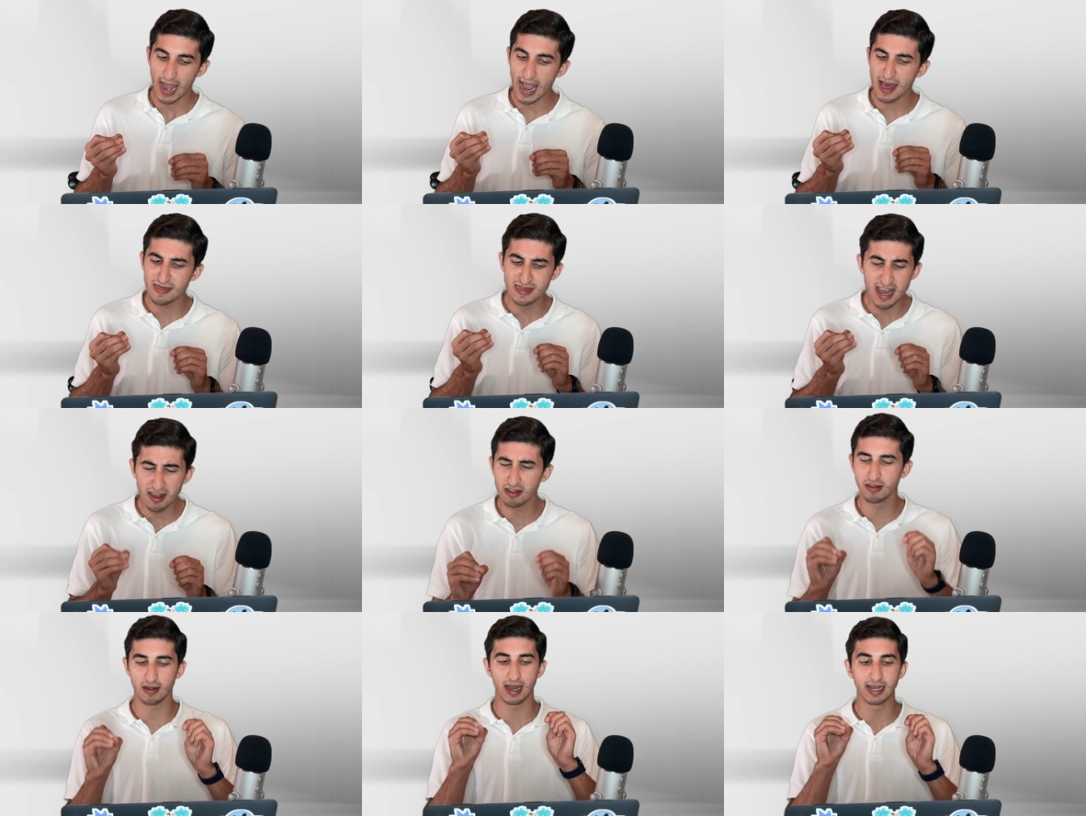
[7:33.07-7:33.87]

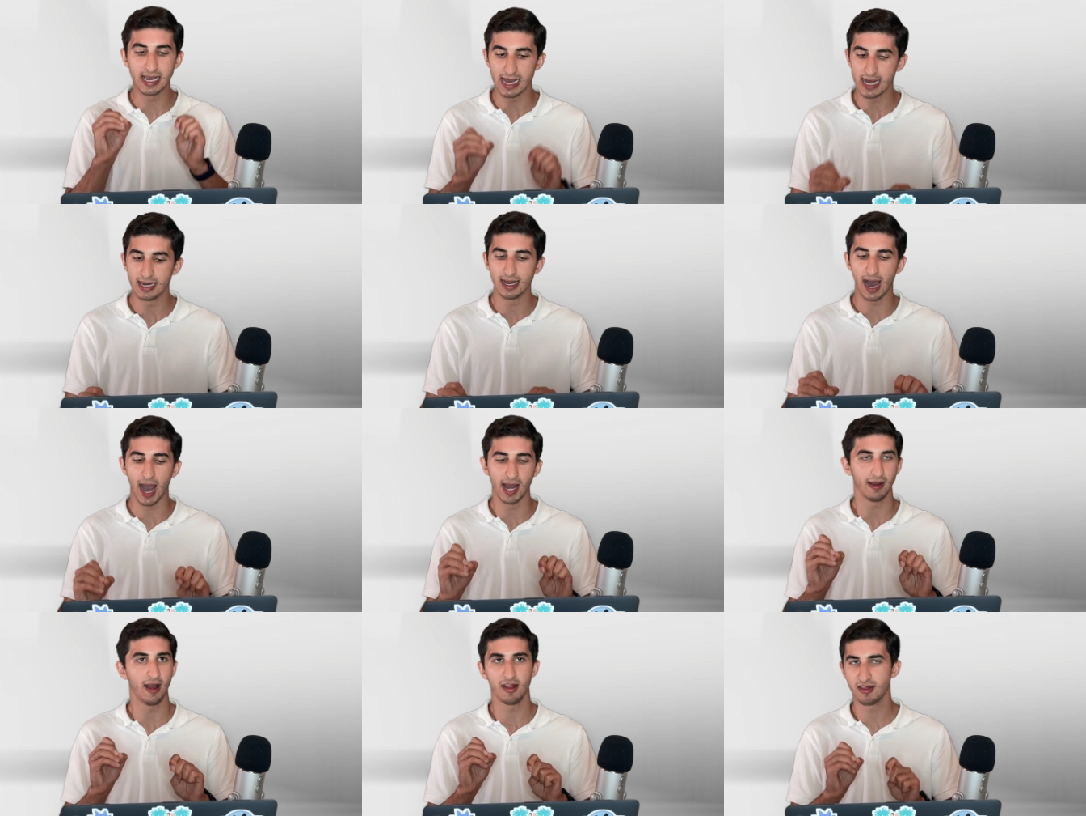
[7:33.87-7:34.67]
This, again,
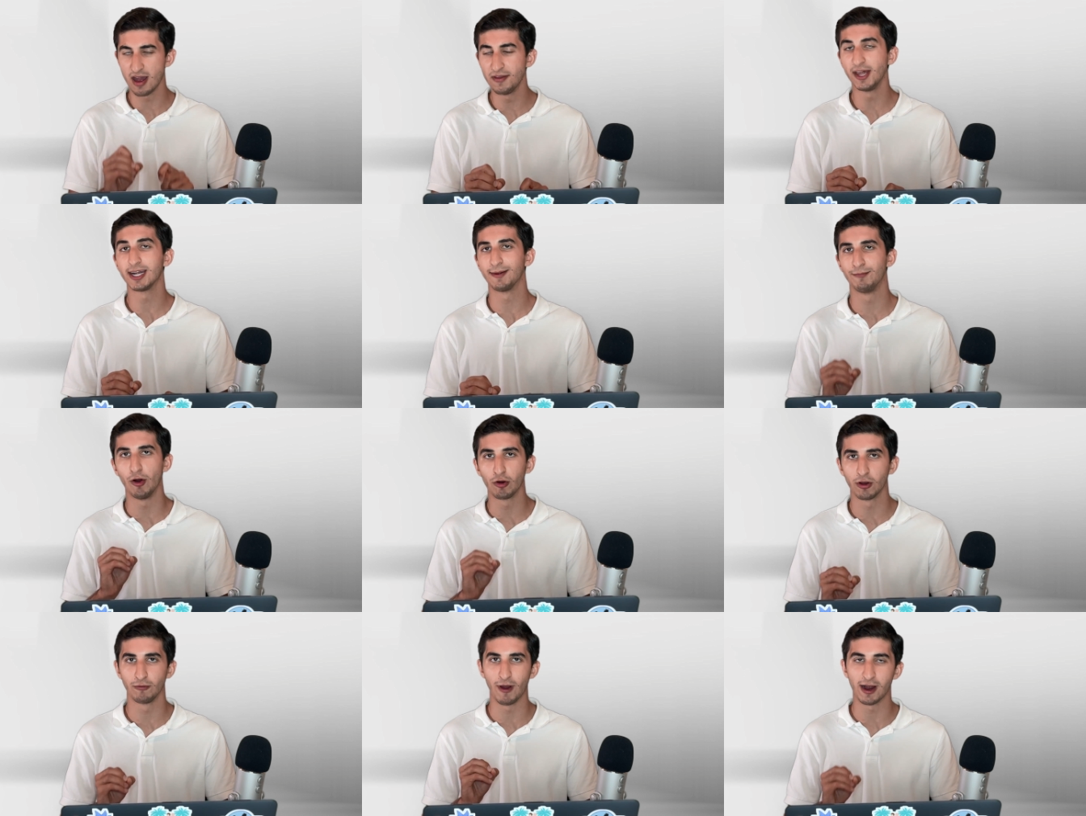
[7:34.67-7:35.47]
I sound like a
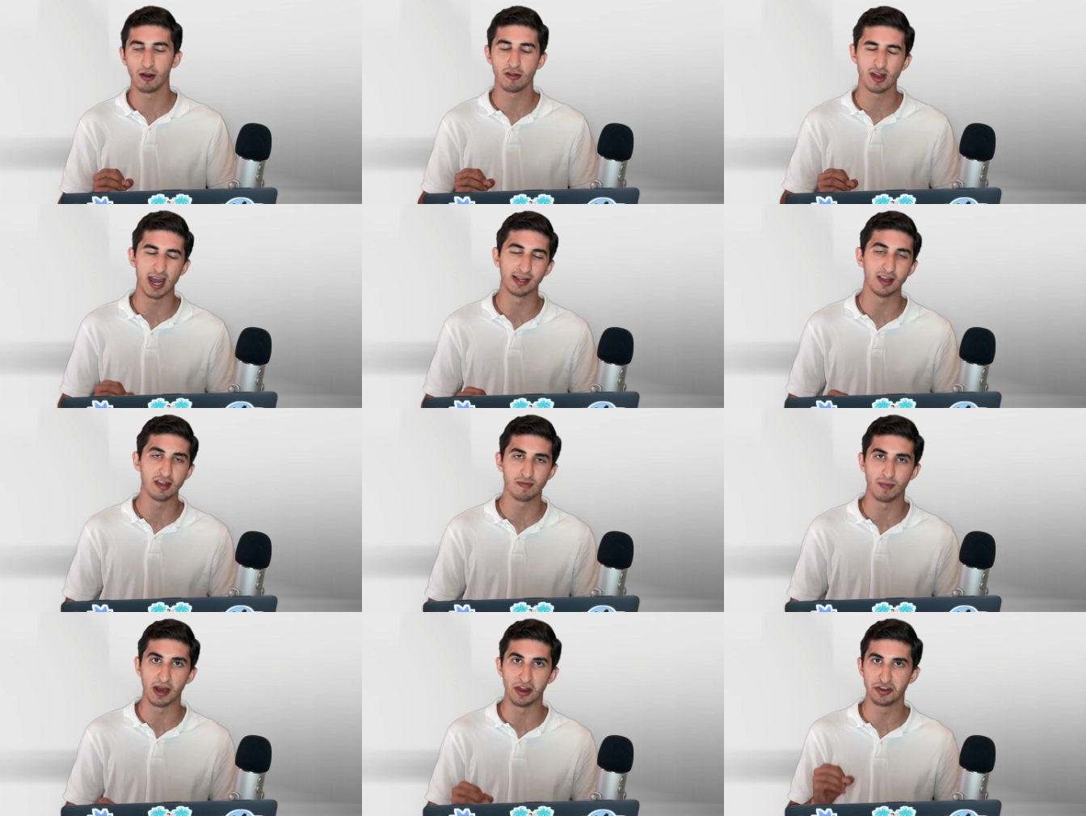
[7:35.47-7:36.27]
broken record saying this,
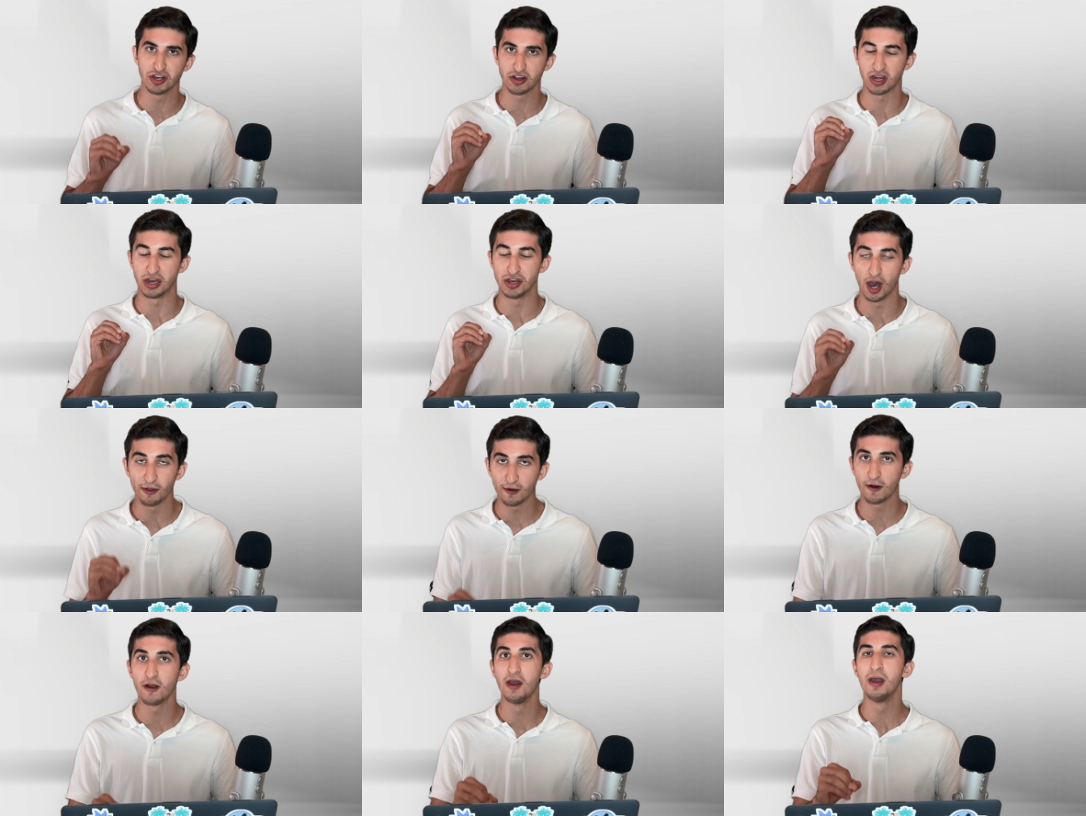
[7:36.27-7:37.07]
but it's just
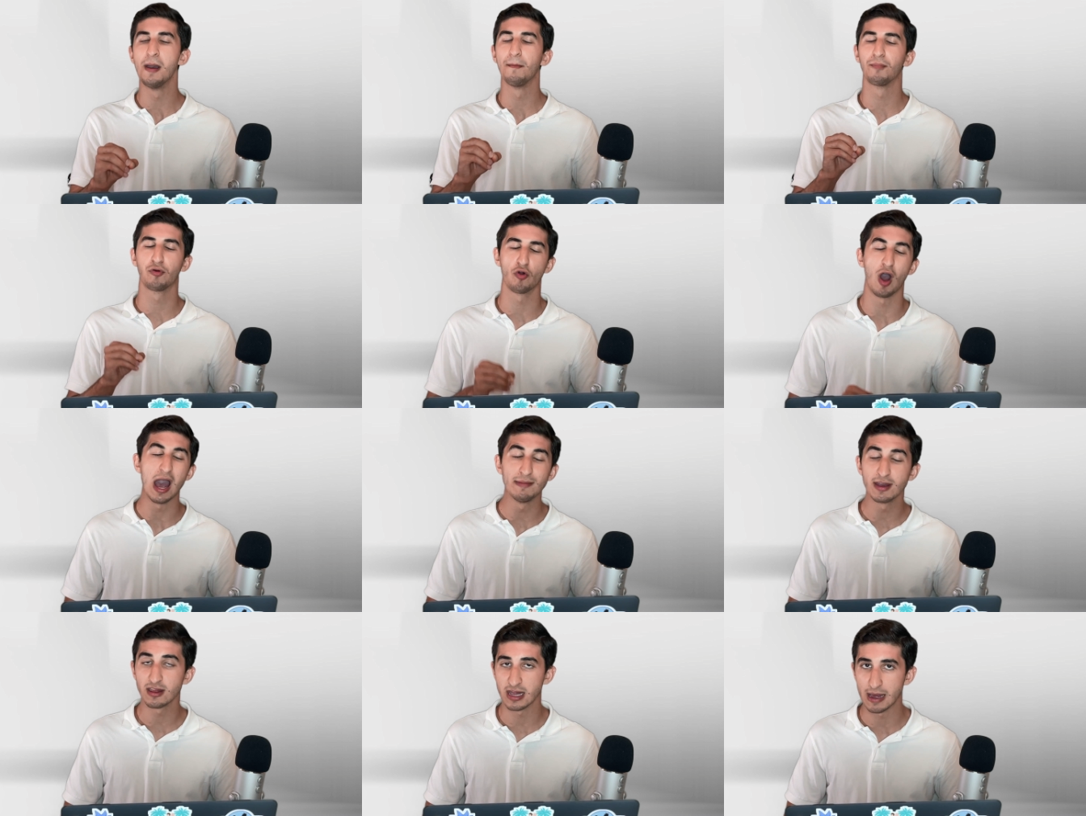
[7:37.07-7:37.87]
another prime
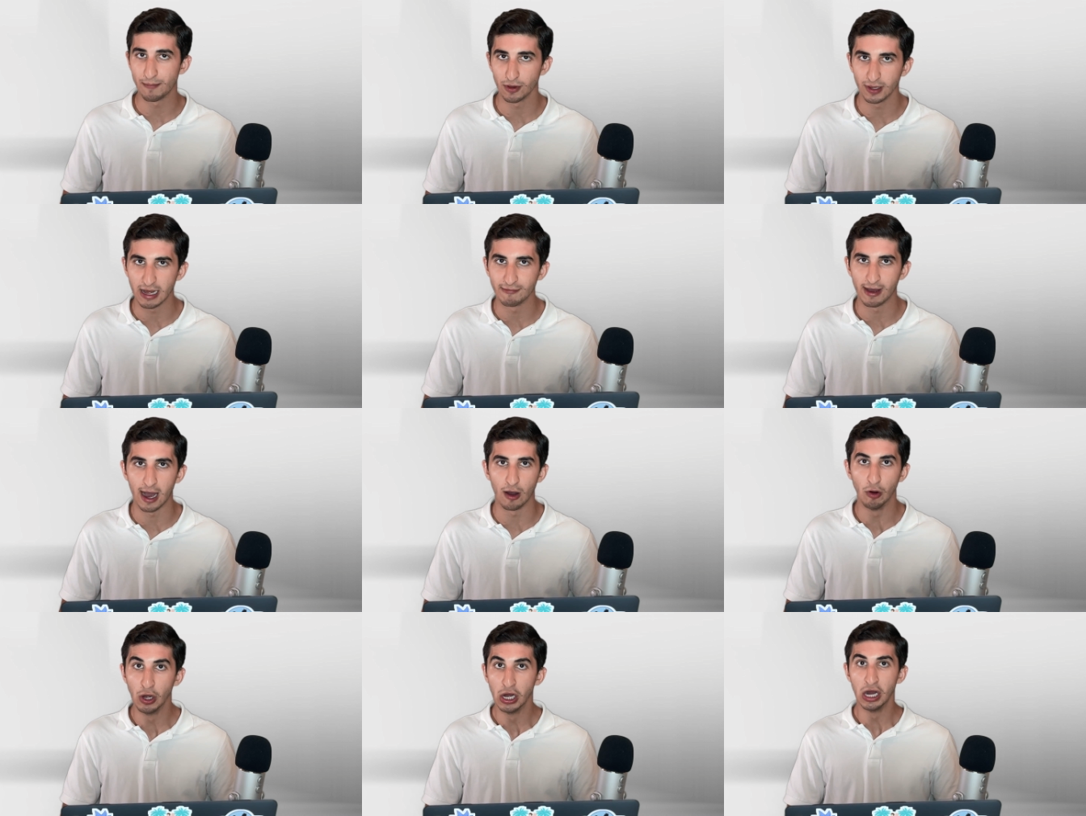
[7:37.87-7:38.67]
example of
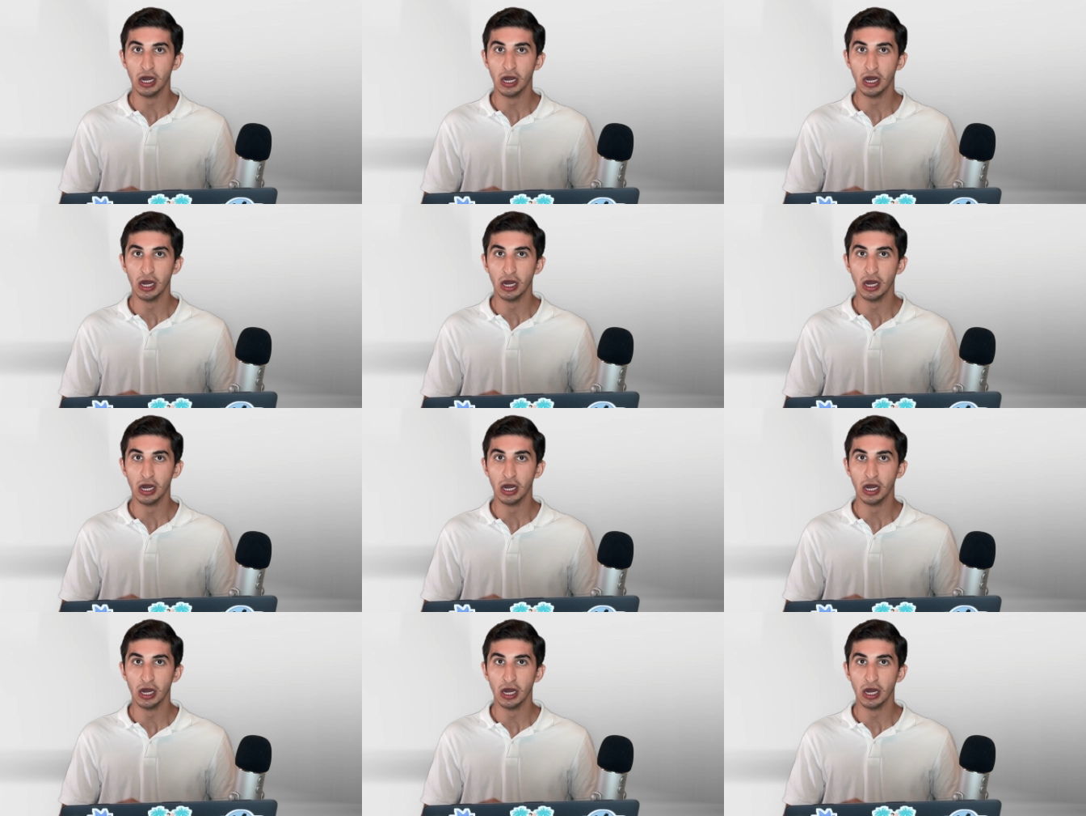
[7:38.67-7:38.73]
how